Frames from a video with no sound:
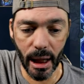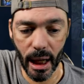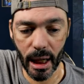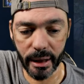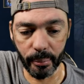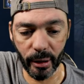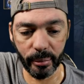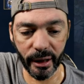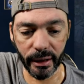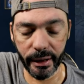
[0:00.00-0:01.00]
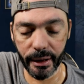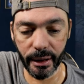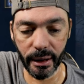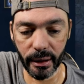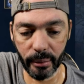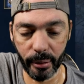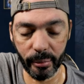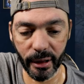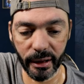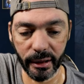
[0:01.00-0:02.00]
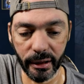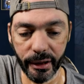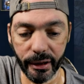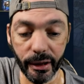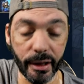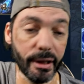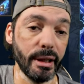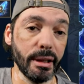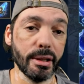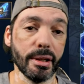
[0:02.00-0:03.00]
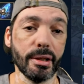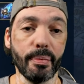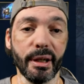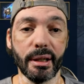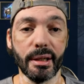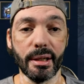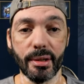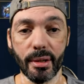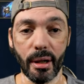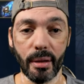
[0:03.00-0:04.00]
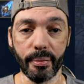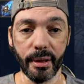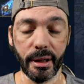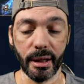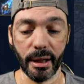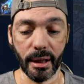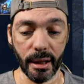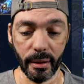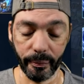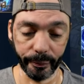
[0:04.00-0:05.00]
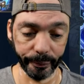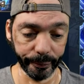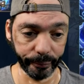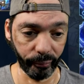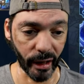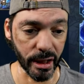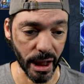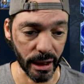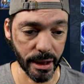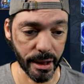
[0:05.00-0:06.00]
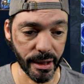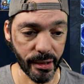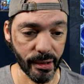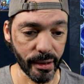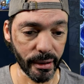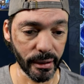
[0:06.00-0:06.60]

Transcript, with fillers: I can probably clear, I'm probably going to clear 13 just because of the challenges.